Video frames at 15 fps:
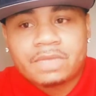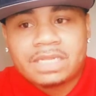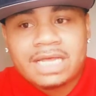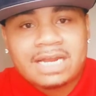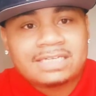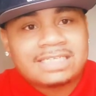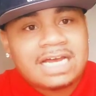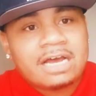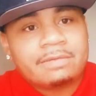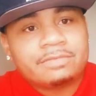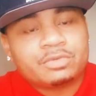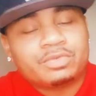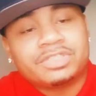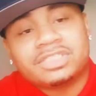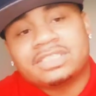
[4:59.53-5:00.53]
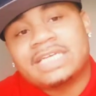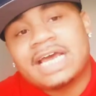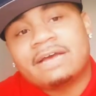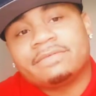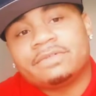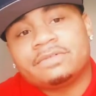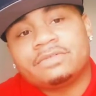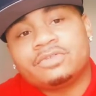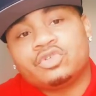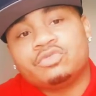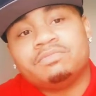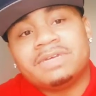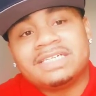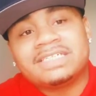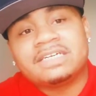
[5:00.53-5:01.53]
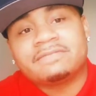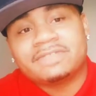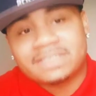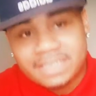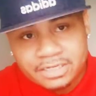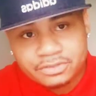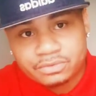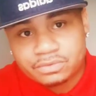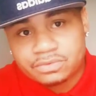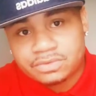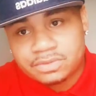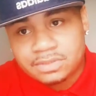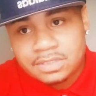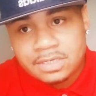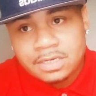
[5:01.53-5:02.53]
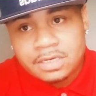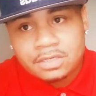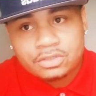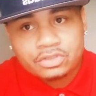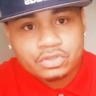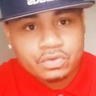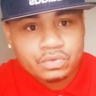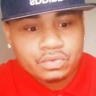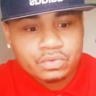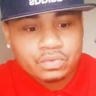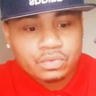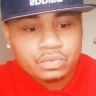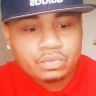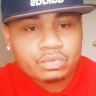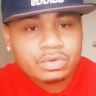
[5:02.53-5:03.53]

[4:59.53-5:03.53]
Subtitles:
a lot of times we just have too busy of schedules to